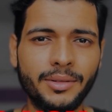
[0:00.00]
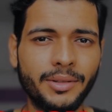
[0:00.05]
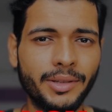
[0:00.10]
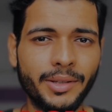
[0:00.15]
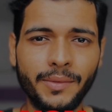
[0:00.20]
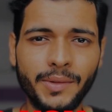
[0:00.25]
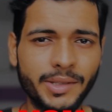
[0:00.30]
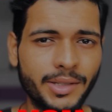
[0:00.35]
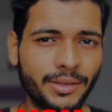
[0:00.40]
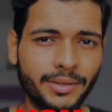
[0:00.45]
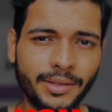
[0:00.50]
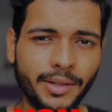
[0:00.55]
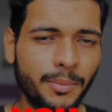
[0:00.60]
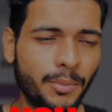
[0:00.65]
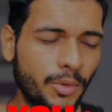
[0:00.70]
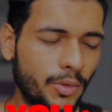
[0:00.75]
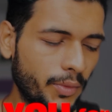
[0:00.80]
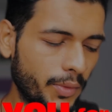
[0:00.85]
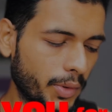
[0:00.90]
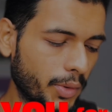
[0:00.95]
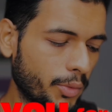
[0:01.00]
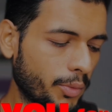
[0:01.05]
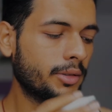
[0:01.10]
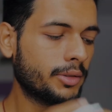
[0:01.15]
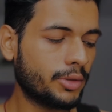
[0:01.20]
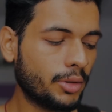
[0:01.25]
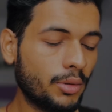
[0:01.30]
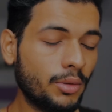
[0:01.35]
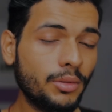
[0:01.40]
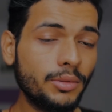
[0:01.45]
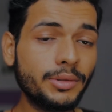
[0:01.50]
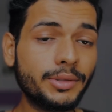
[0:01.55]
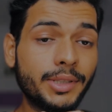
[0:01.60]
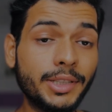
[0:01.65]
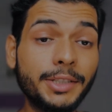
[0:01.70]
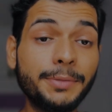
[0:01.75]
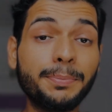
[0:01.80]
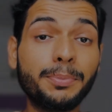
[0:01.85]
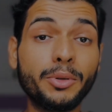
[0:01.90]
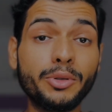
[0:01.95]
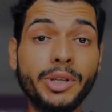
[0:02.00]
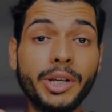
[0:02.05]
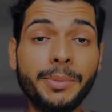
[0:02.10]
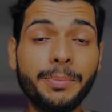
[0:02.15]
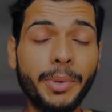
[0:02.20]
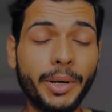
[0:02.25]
They will just remove you. So this project